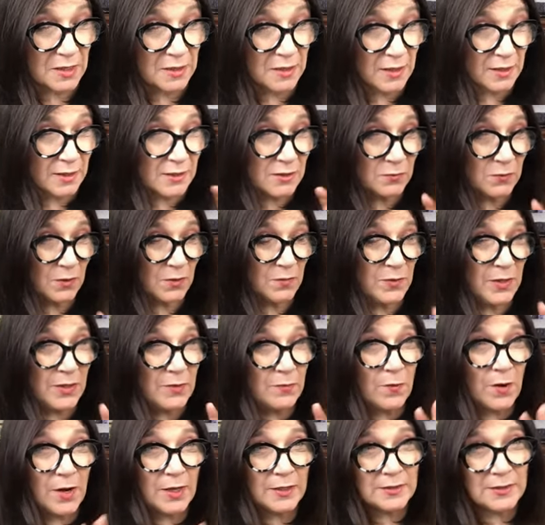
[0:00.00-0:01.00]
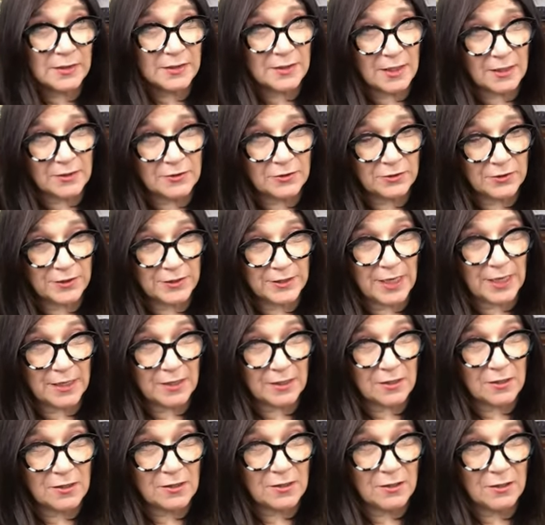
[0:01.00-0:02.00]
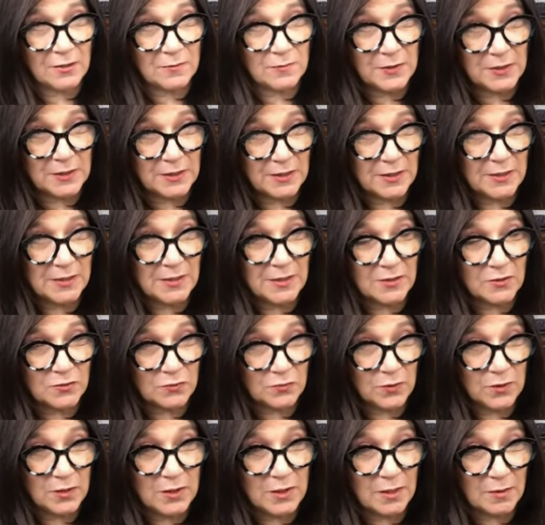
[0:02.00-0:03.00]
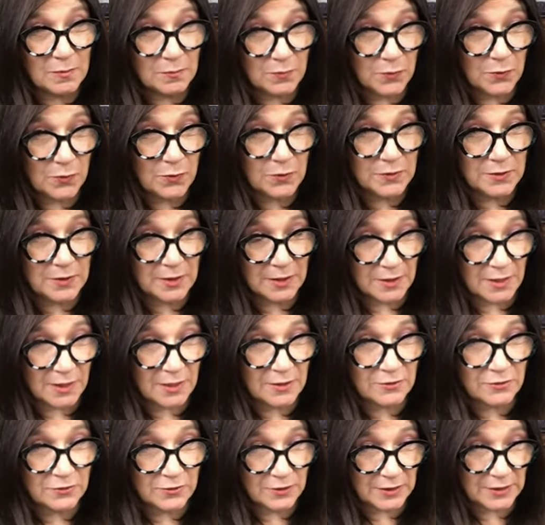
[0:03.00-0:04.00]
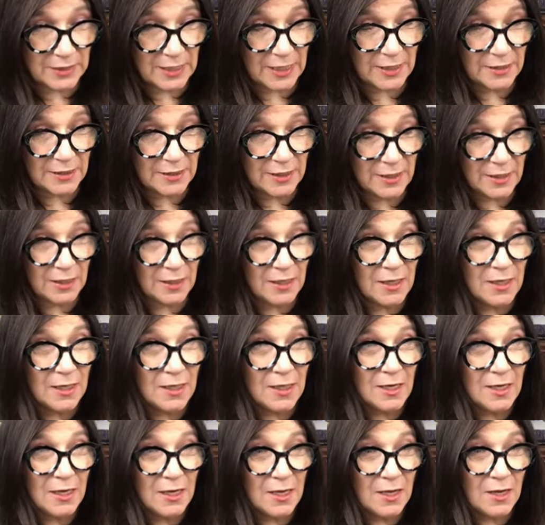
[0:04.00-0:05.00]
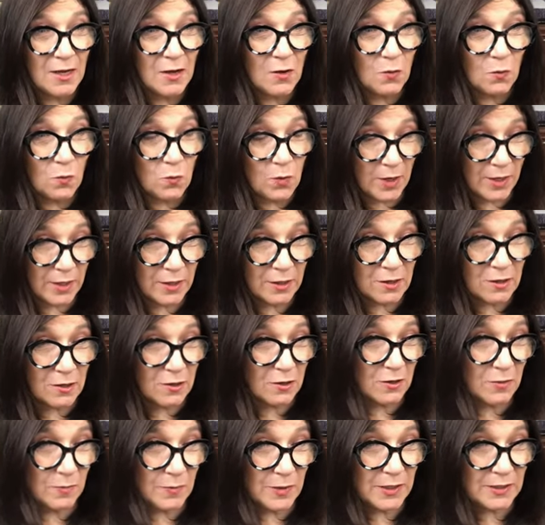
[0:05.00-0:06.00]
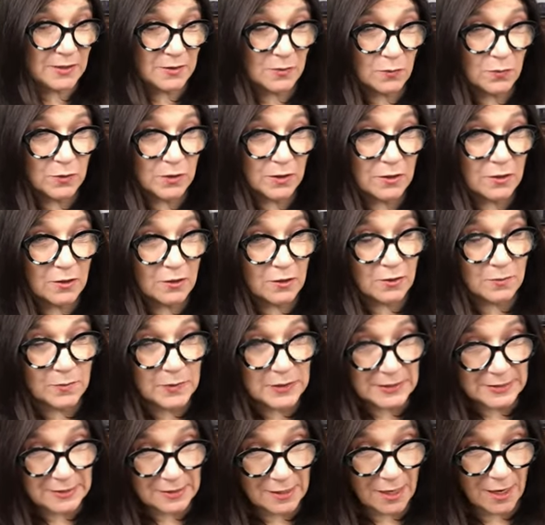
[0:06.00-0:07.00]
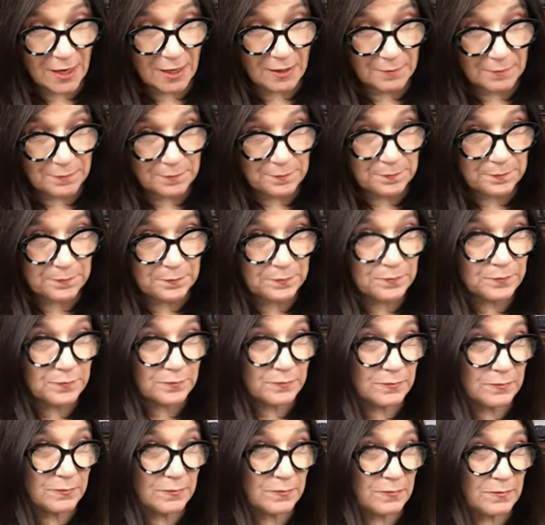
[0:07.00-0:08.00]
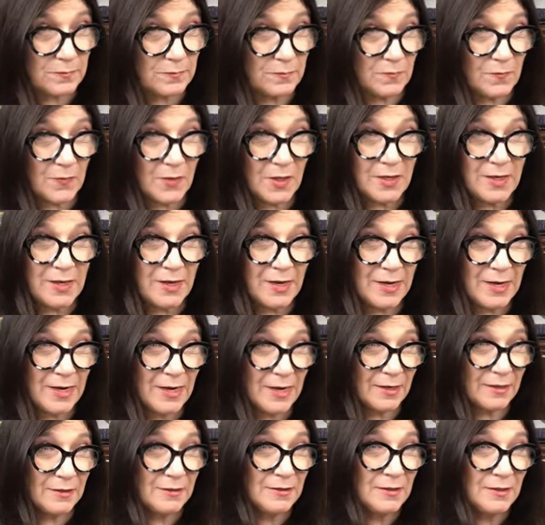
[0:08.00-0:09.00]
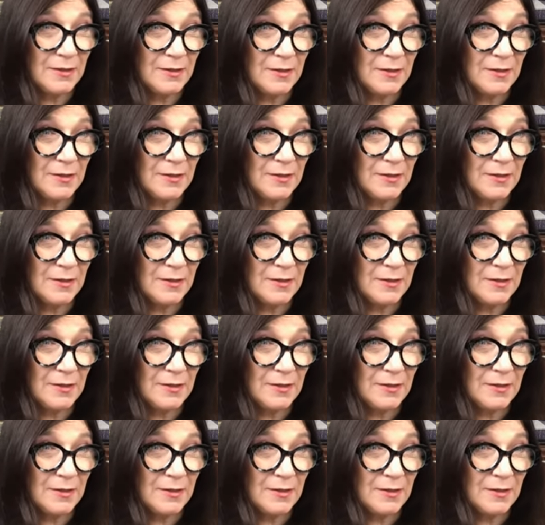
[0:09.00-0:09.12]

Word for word: because when we want to understand carbs, this is really important in understanding what a carb is and what a carb is not. Yeah.